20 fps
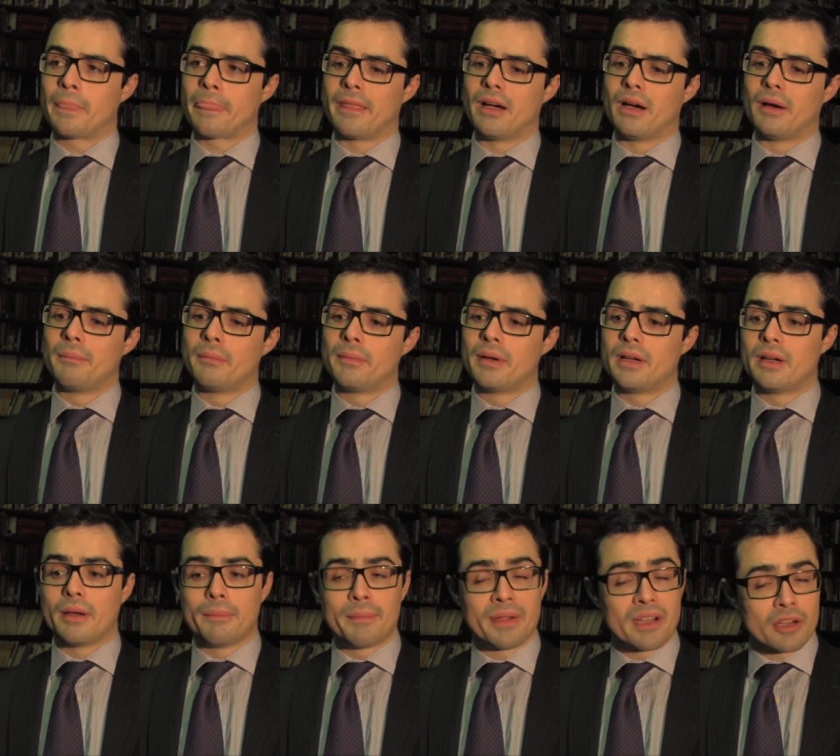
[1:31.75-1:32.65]
Um,
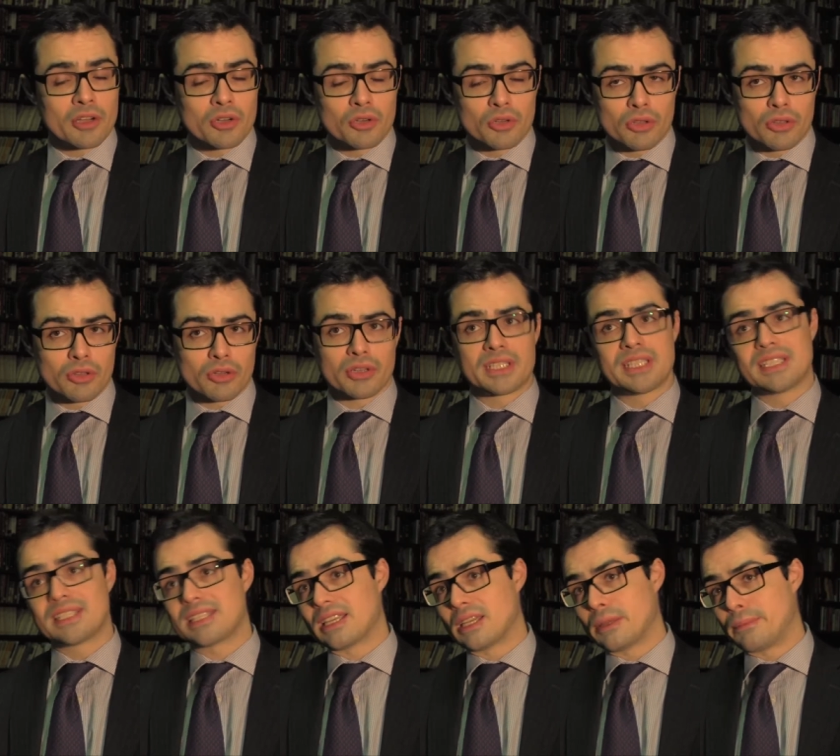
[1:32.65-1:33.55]
American
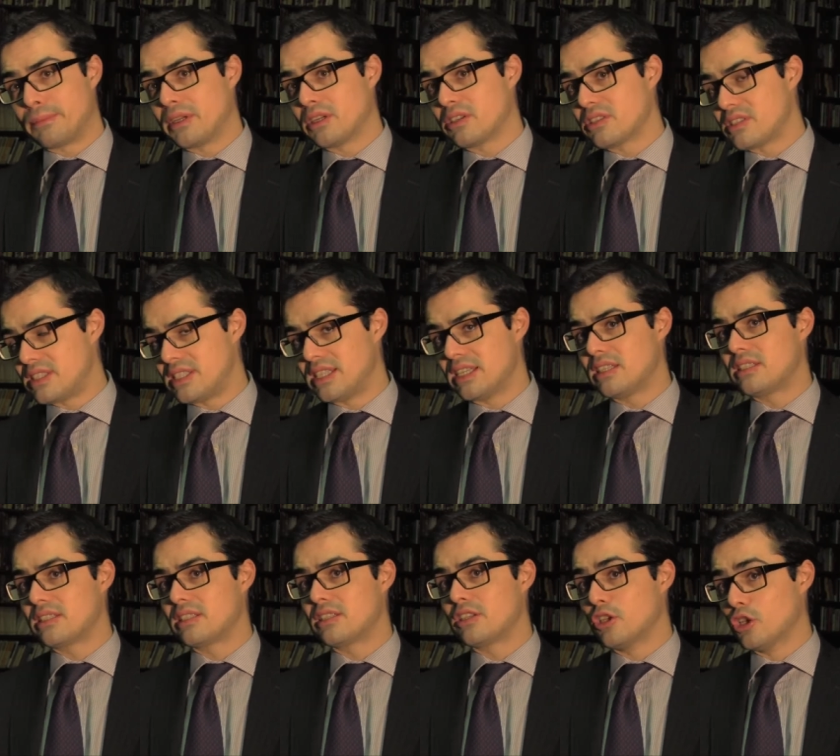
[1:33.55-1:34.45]
authorities, it appears,
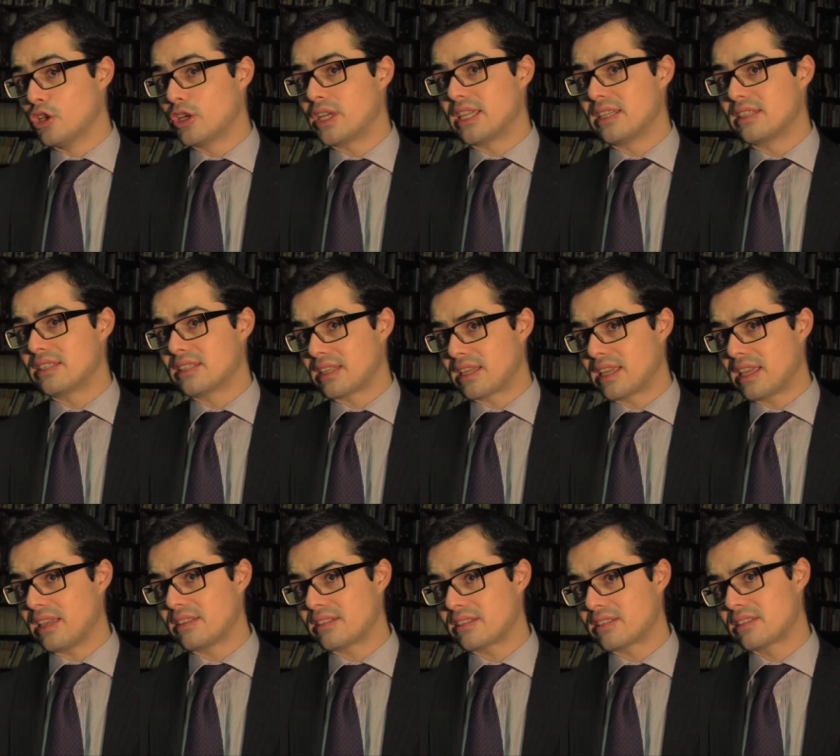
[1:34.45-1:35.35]
did look into the
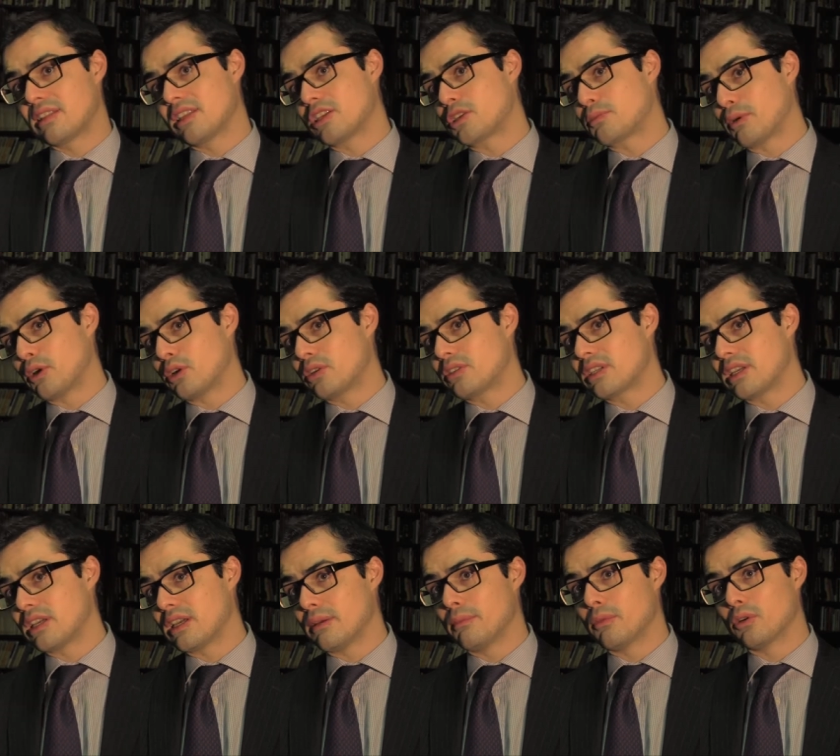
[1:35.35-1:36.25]
case. They spoke to
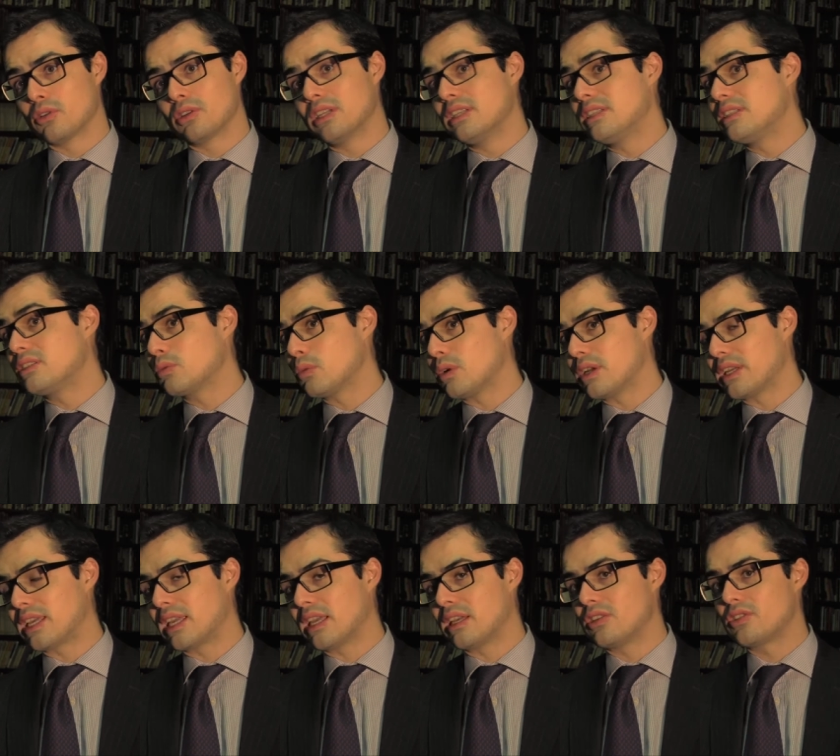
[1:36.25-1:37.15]
him on at least one
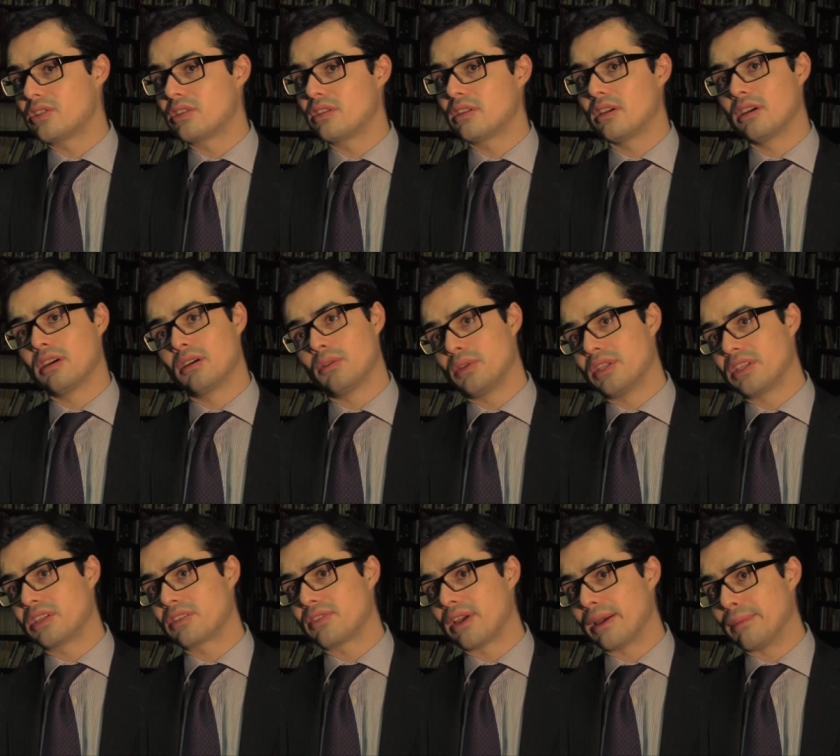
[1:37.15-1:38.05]
occasion uh, with
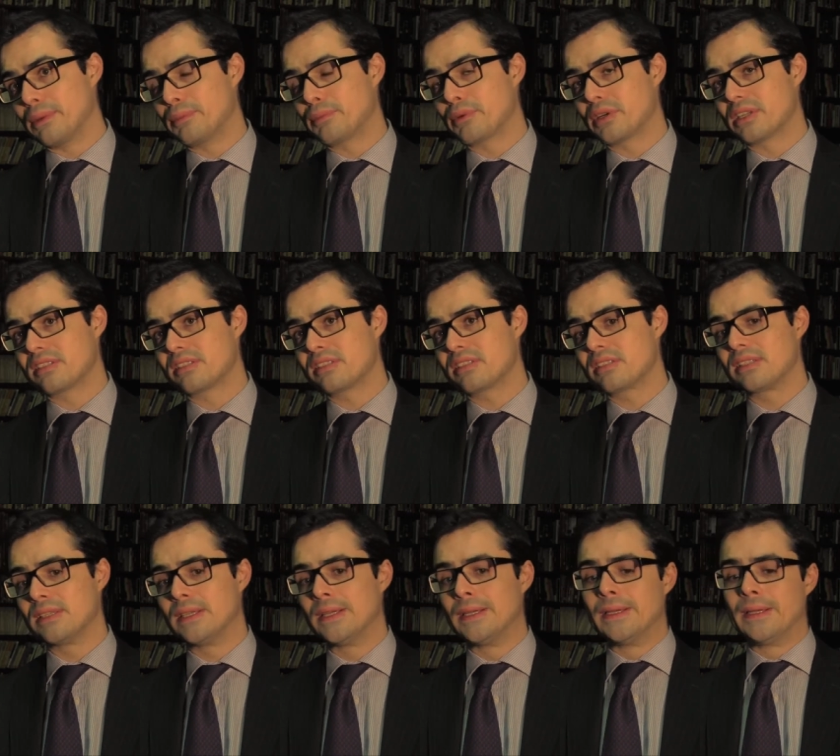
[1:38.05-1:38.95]
his family present,
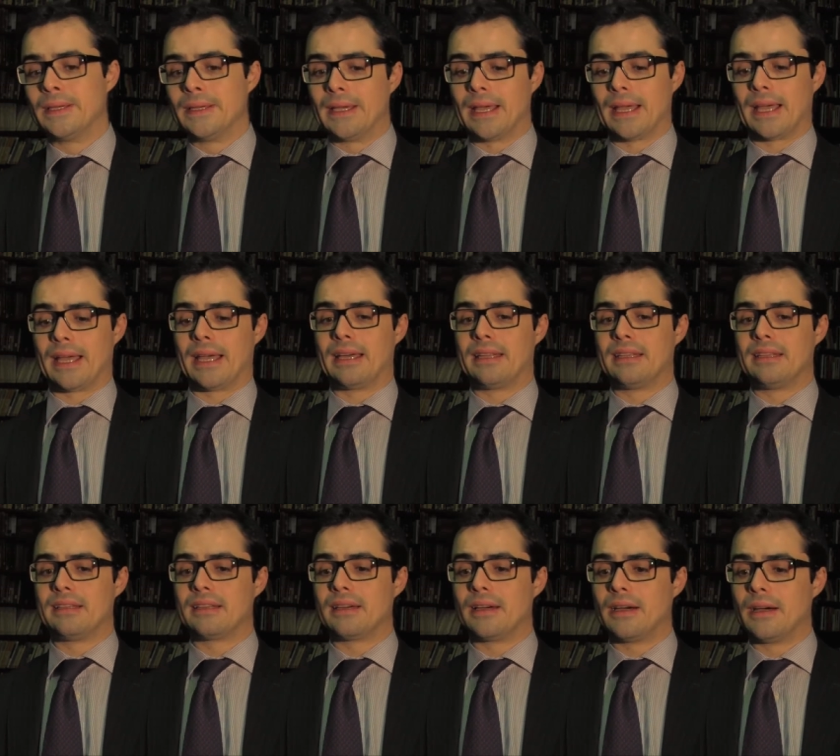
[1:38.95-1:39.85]

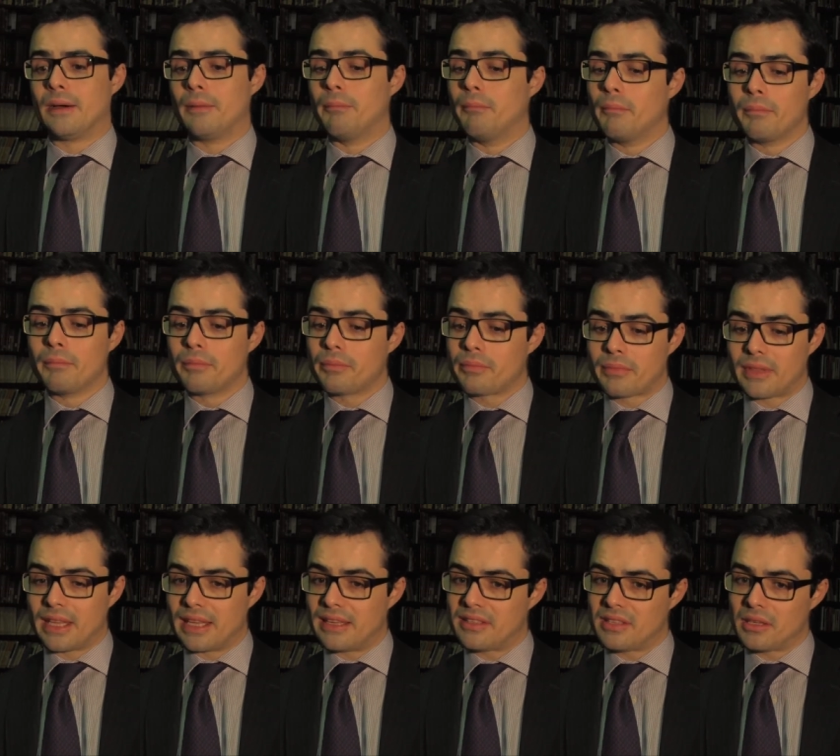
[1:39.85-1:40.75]
and um,
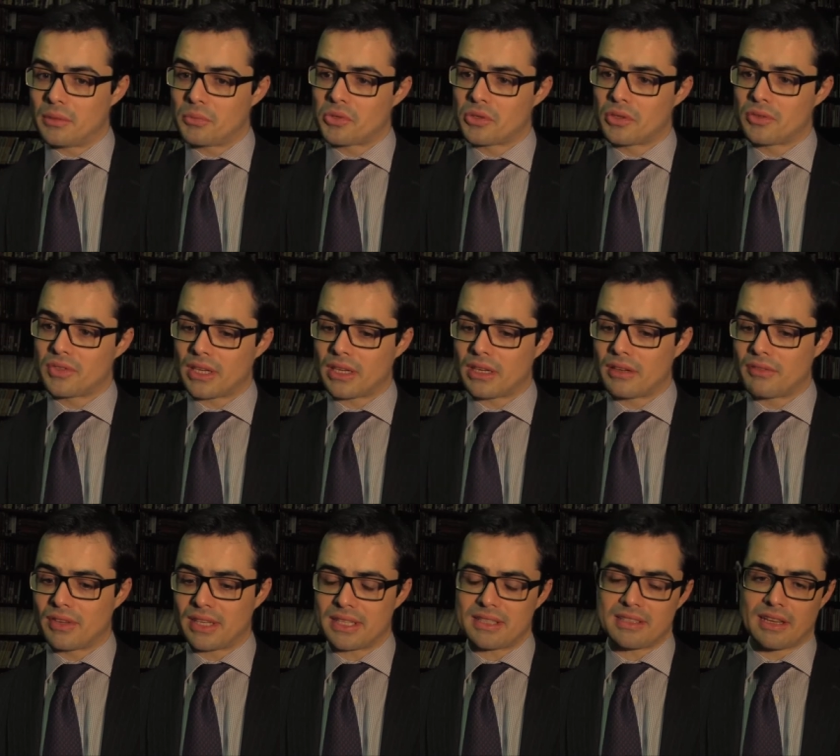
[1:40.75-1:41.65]
they seem to have done an
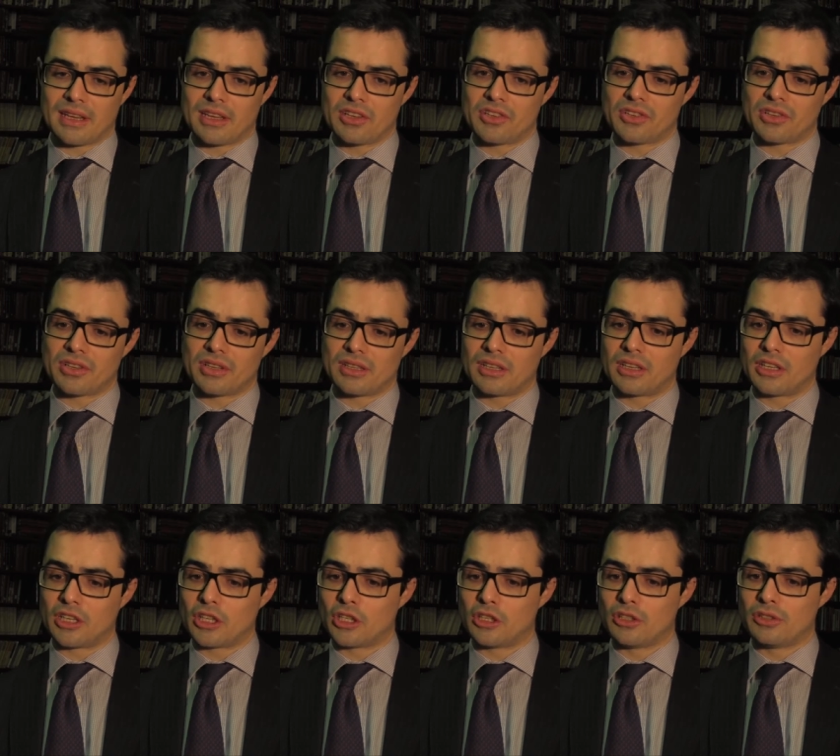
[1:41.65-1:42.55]
investigation and
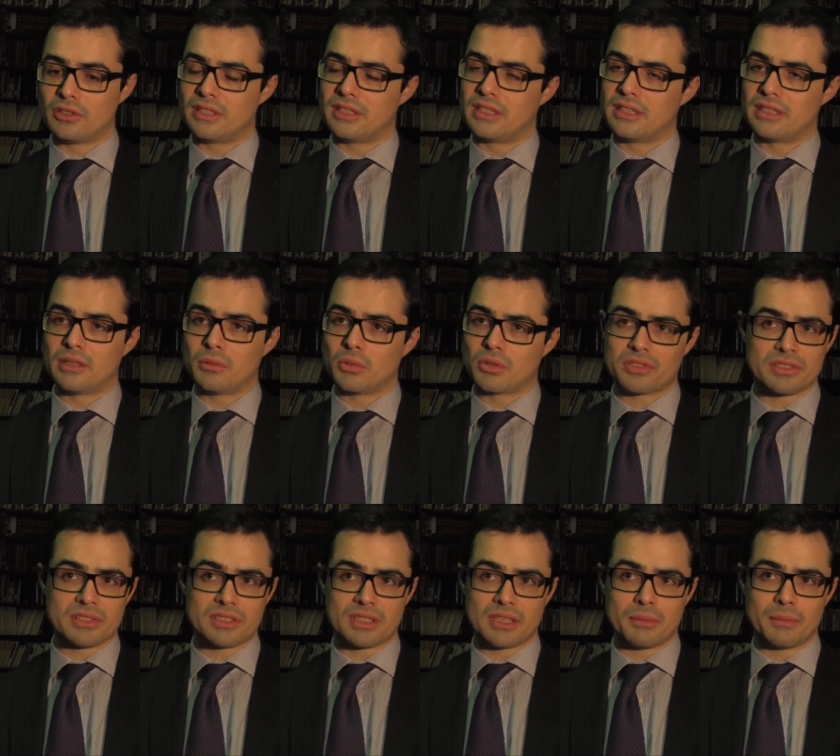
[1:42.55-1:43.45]
concluded that he
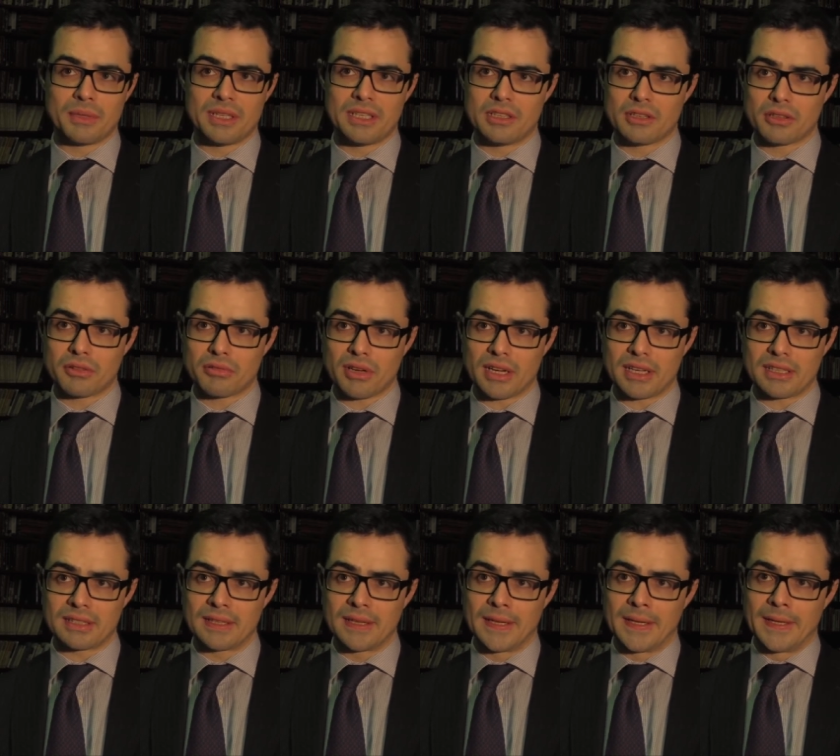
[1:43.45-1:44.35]
wasn't an immediate threat.